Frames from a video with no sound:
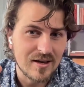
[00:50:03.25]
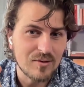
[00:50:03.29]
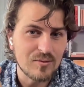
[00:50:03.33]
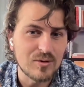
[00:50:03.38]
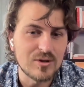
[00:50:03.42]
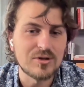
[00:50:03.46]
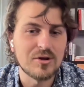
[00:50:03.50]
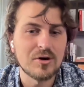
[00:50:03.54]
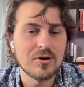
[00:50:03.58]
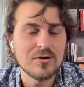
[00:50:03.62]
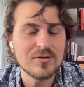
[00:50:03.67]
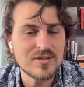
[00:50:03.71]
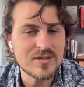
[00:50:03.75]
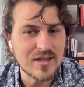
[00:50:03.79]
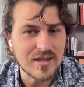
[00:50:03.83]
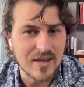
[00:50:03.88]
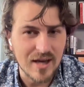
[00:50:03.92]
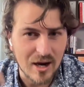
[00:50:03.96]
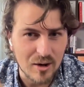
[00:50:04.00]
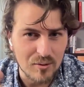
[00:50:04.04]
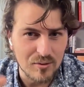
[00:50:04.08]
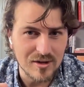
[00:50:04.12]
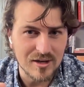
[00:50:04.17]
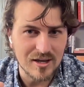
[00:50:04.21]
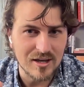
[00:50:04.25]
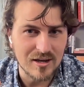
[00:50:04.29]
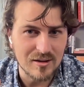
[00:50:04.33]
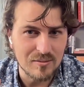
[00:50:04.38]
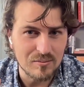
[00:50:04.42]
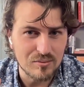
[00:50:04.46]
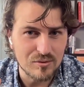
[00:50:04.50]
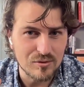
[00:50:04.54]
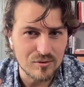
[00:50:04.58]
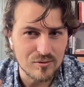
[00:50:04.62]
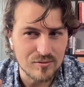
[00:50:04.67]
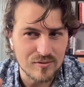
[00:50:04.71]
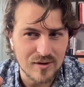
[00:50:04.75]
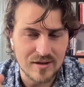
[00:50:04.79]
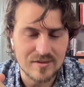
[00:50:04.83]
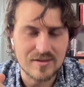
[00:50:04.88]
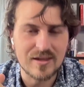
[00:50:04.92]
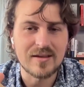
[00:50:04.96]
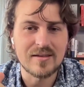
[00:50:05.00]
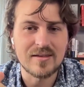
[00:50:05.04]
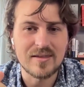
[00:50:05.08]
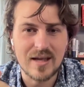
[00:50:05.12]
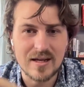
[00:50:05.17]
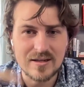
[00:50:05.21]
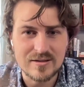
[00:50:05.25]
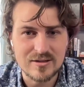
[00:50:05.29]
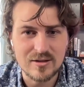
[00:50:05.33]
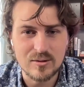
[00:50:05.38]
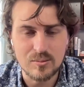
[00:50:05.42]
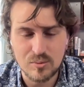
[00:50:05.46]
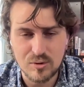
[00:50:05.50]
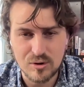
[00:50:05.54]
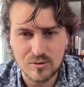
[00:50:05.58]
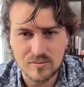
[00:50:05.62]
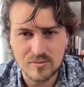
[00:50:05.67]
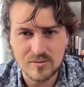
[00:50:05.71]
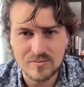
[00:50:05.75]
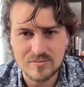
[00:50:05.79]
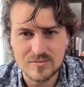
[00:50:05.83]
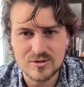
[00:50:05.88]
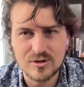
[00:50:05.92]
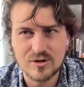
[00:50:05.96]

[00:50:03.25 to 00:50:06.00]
we don't see how we can improve, I think that's the problem.